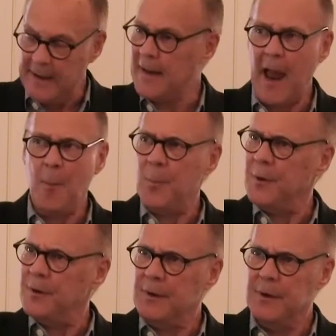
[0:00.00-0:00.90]
It
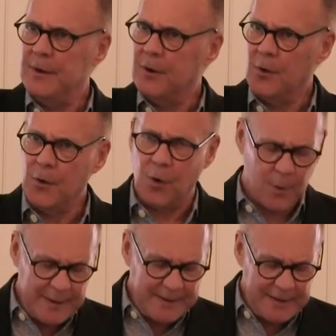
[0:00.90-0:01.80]
happened
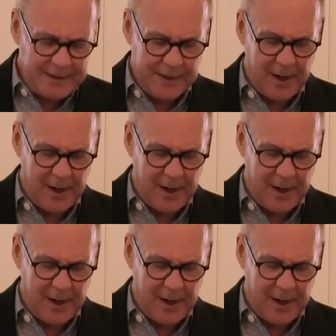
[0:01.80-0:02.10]
or it did